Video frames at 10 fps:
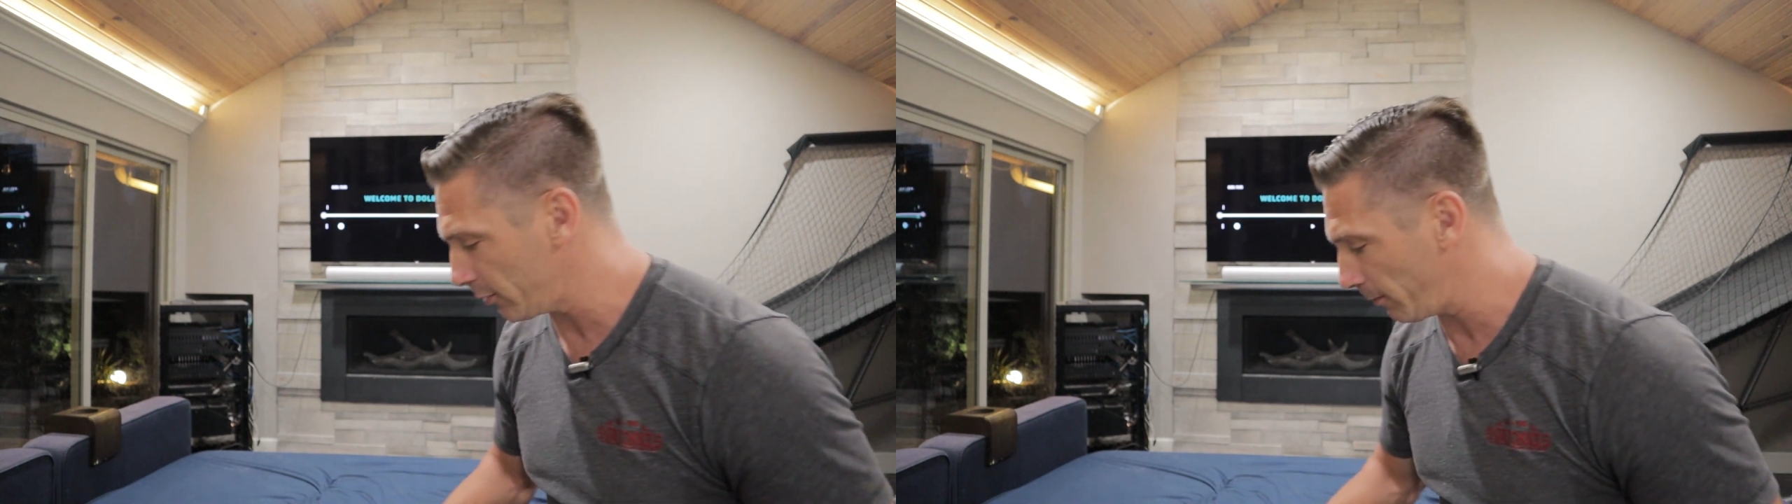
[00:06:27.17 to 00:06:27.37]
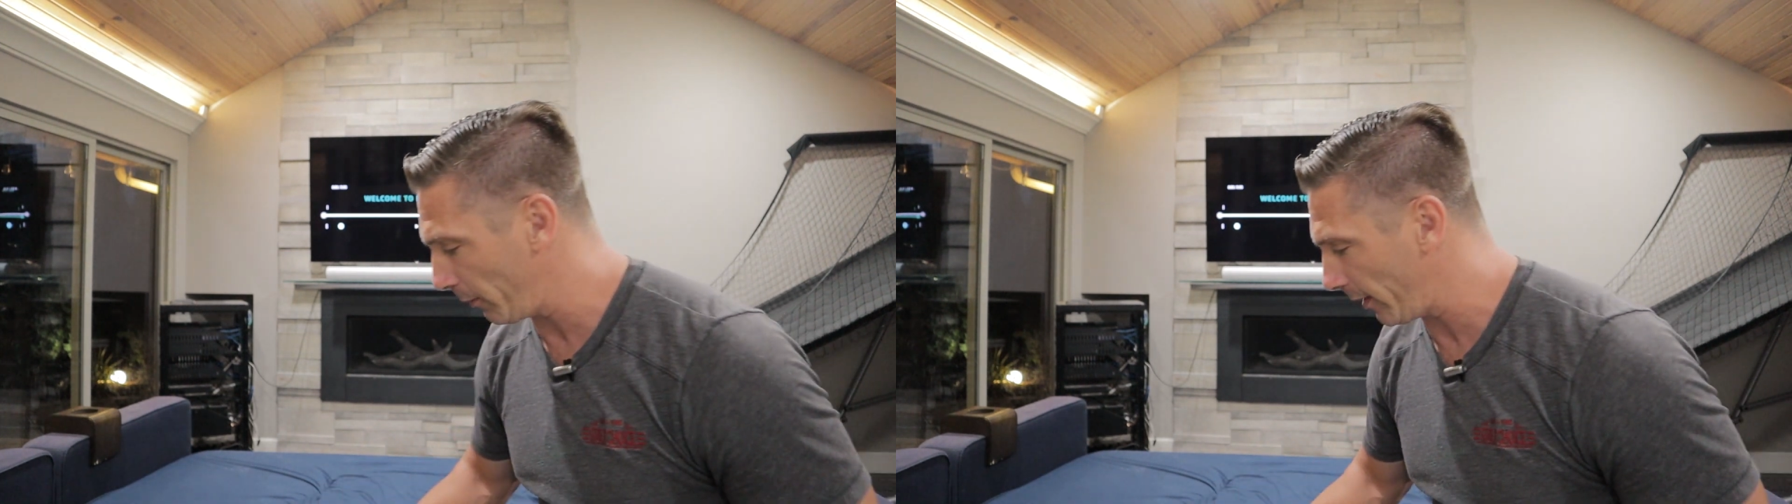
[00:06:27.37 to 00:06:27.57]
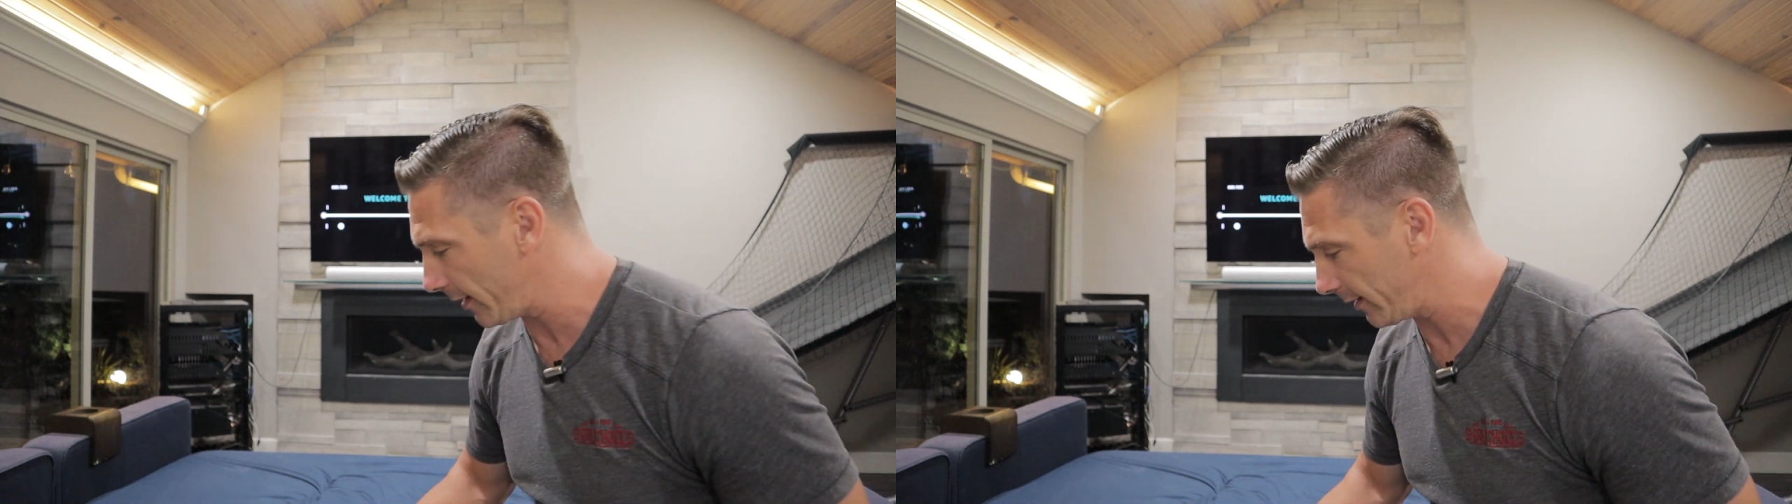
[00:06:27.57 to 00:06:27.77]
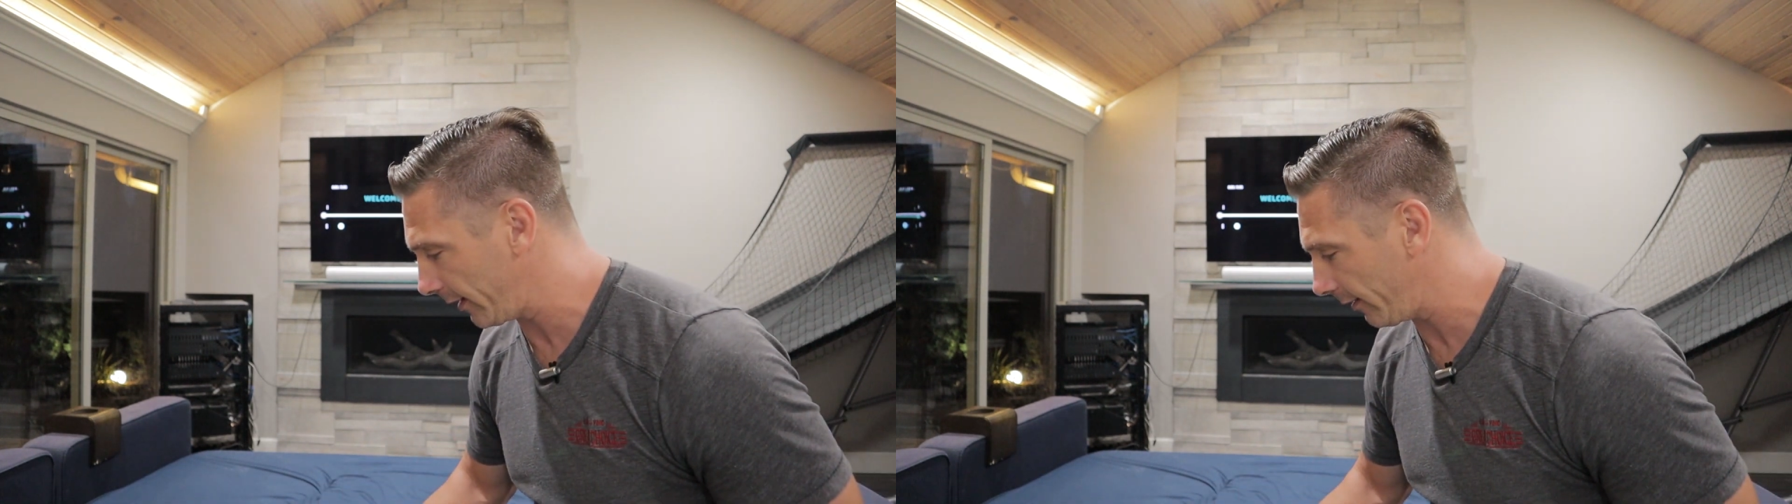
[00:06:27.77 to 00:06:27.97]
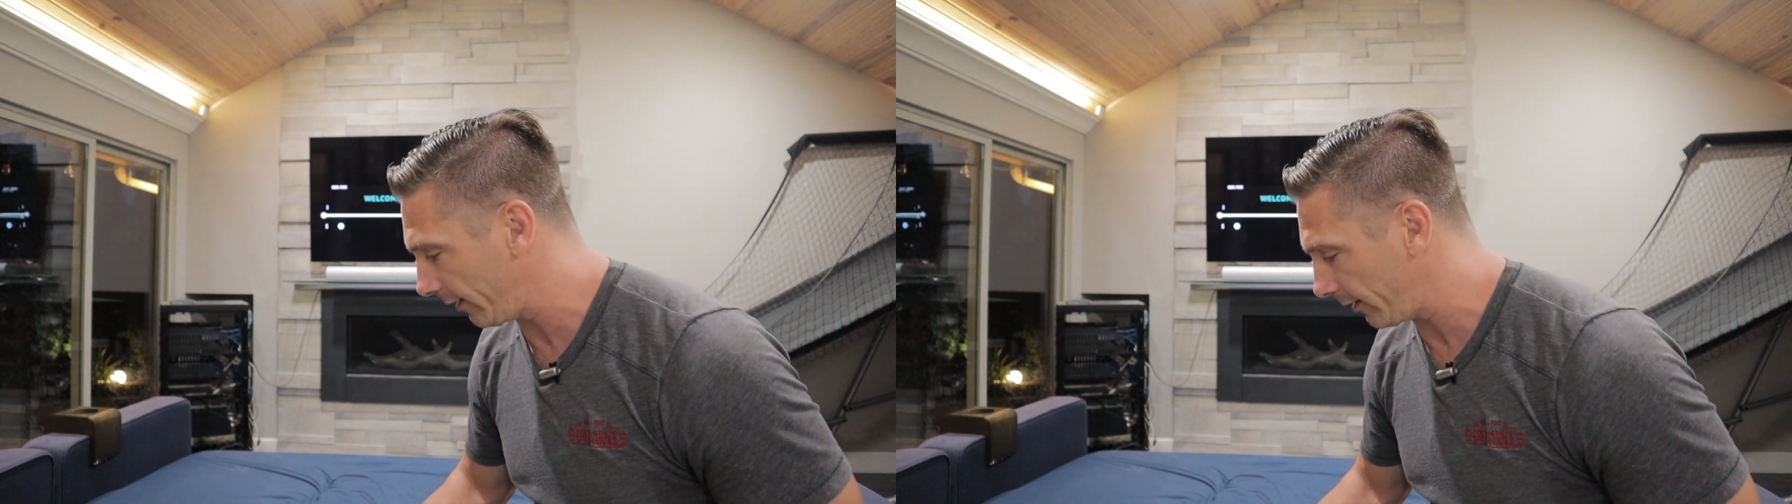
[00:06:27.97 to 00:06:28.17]
so maybe you guys can
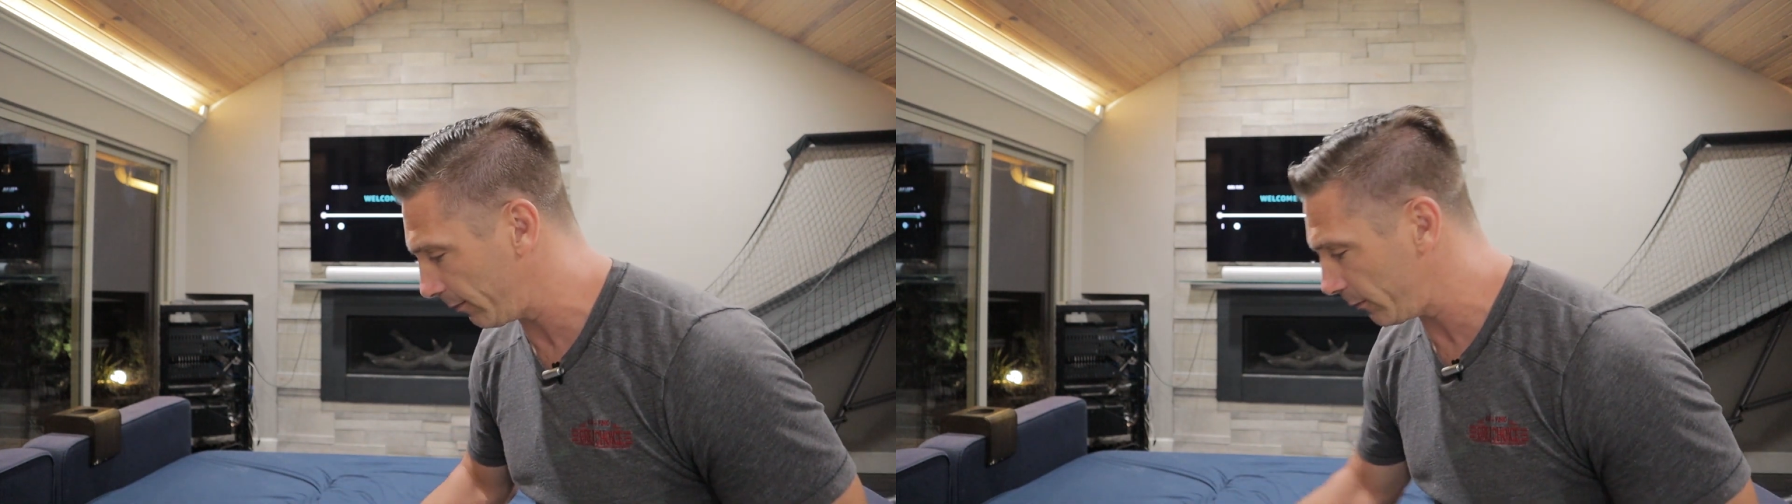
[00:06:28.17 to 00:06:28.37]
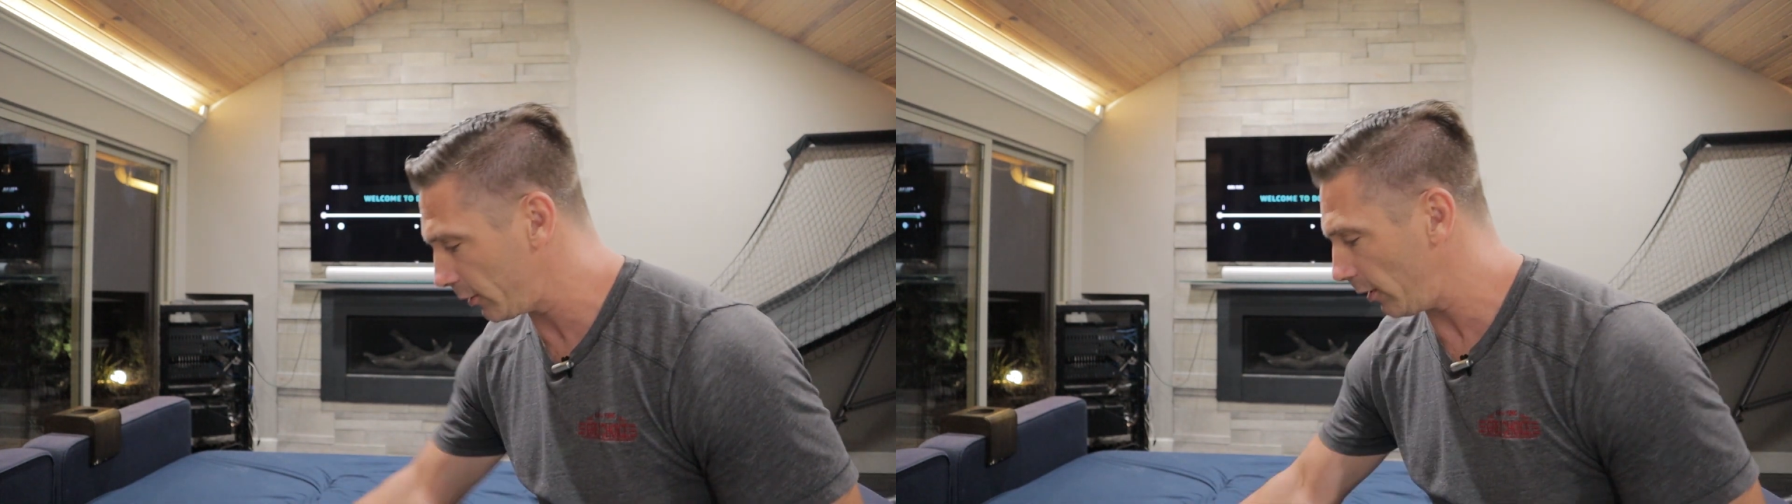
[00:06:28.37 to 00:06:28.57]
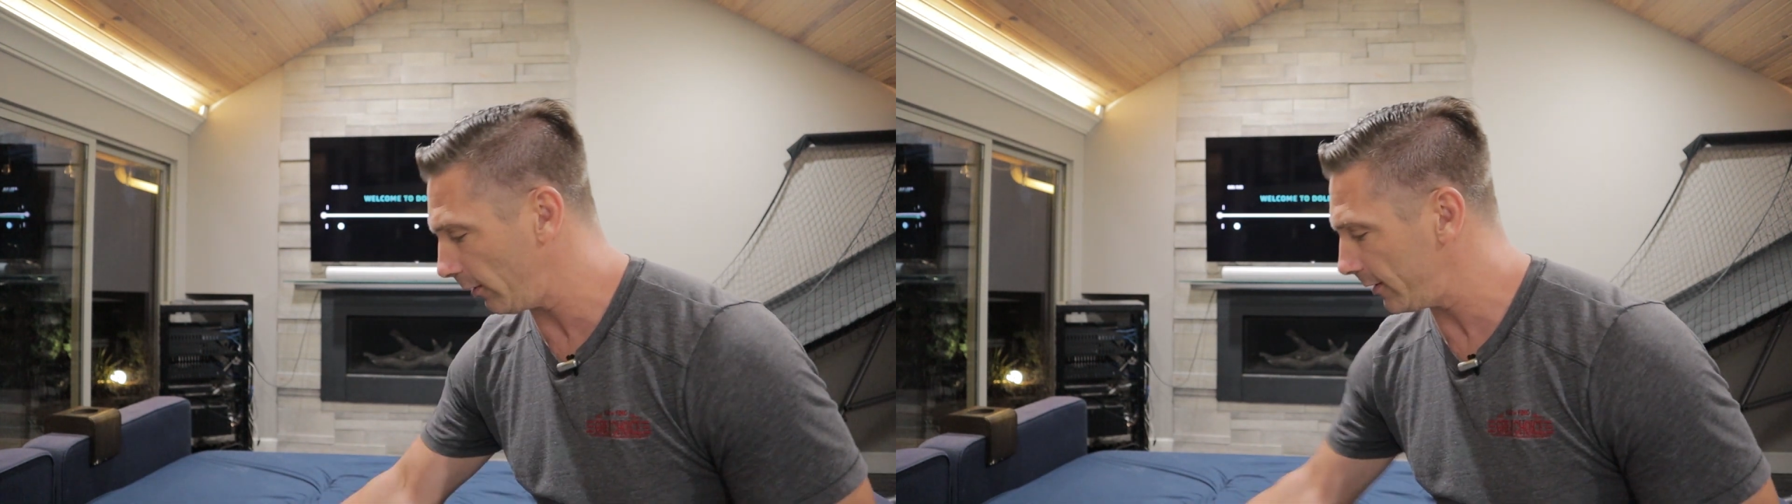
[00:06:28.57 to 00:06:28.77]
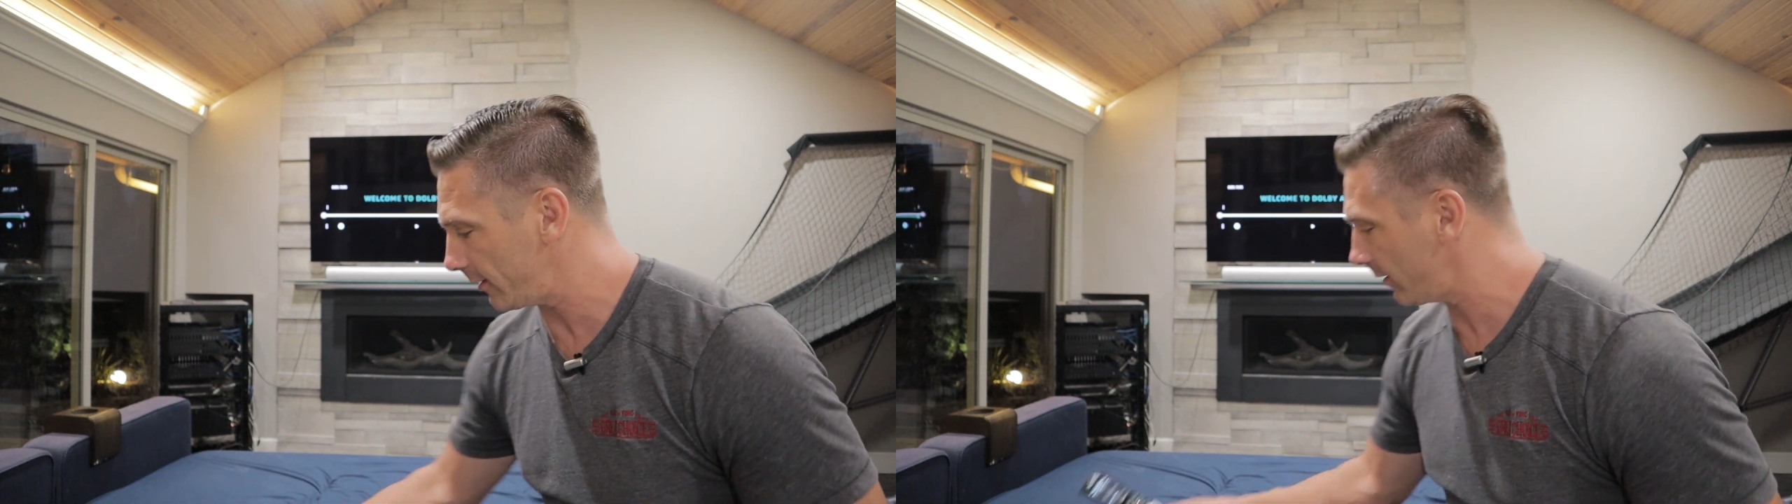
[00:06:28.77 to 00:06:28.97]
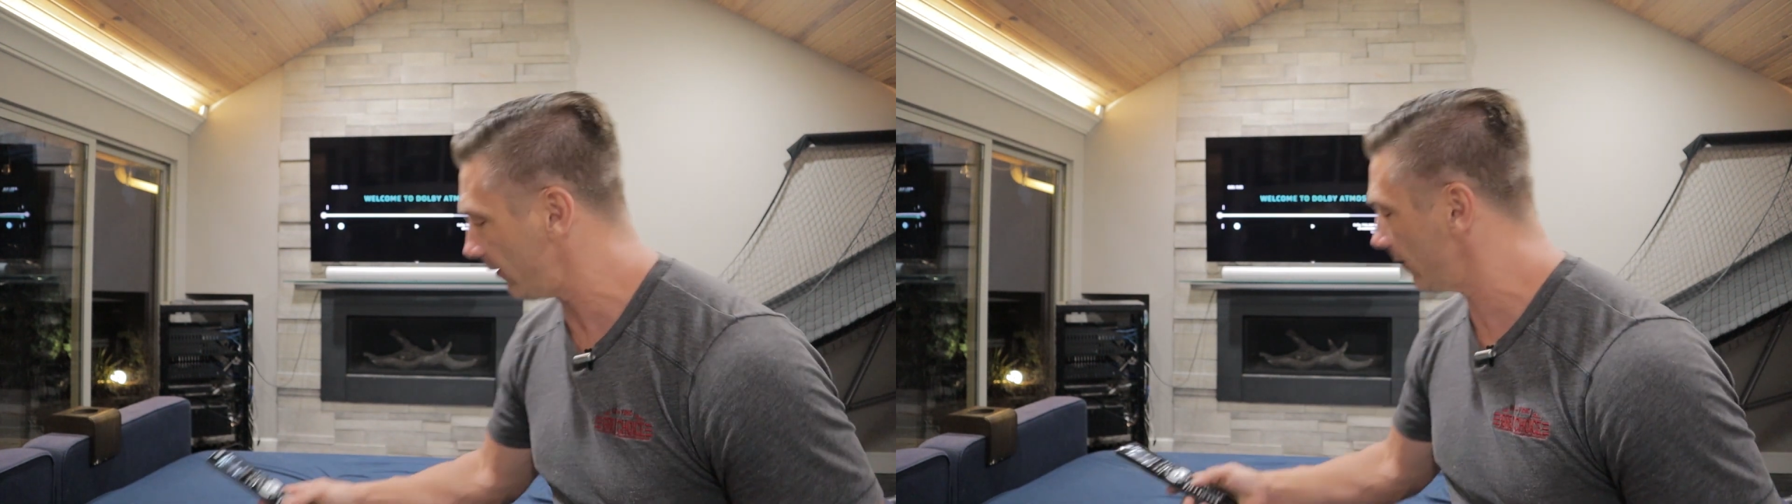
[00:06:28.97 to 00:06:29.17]
hear it. So
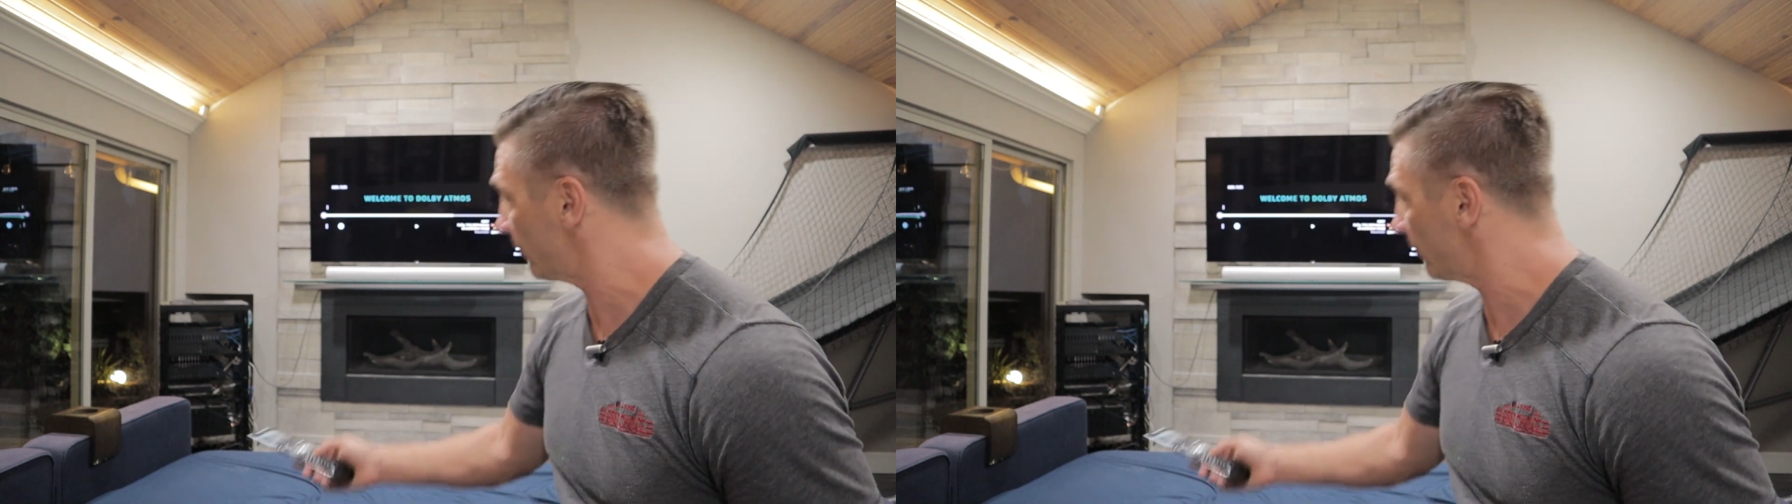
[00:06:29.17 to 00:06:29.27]
let's